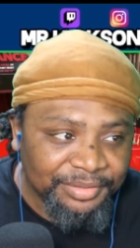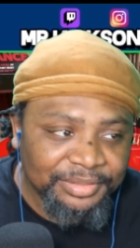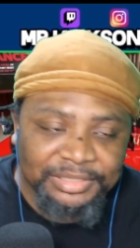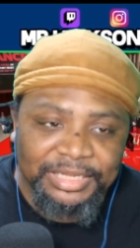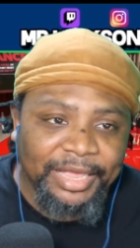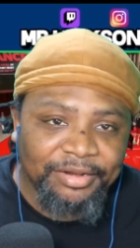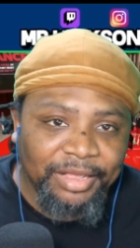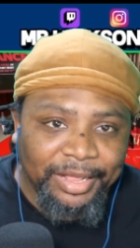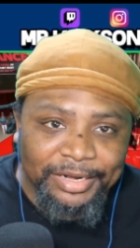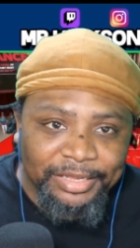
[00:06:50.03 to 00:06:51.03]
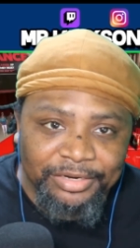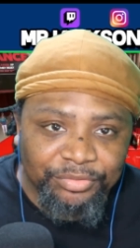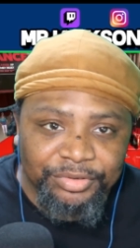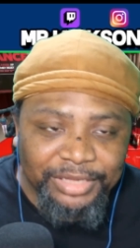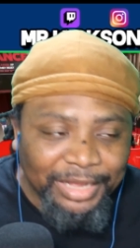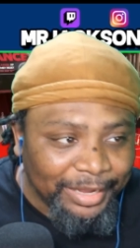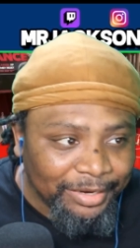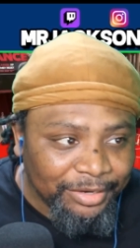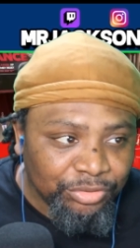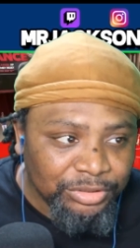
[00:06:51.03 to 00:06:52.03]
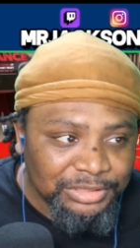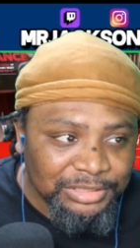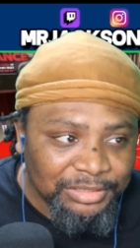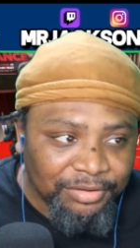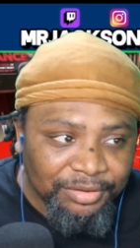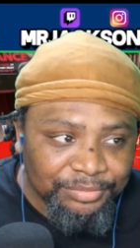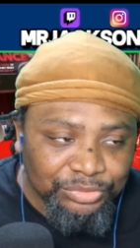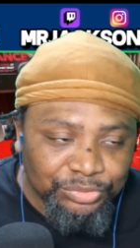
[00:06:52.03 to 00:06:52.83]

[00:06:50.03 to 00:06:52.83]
Cause I, I, I didn't do it, y'all. I ain't do it season um